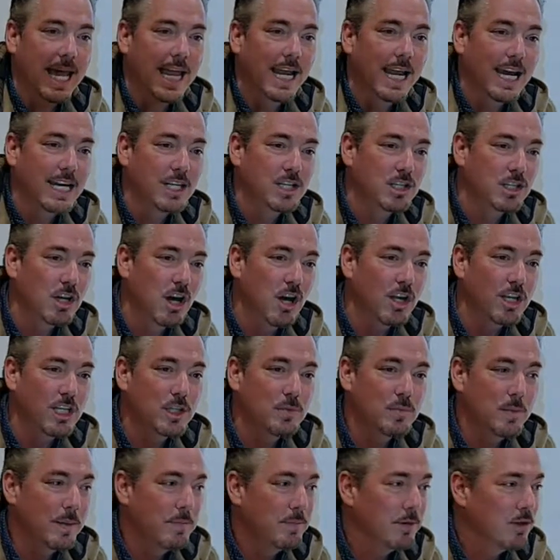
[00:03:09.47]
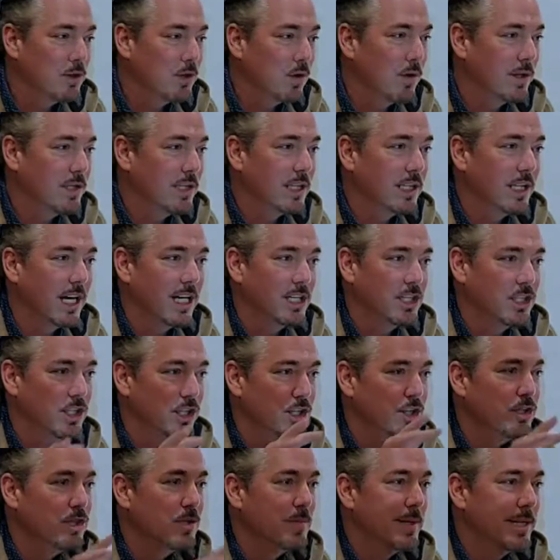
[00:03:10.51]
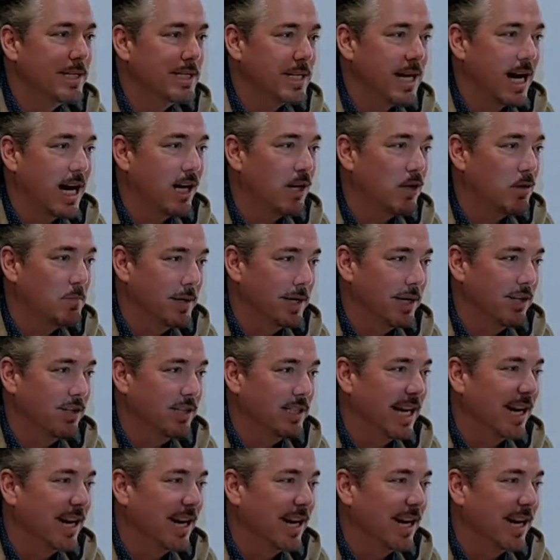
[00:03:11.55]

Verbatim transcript: and I saw these people going to lunch. There used to be a Taco Bell.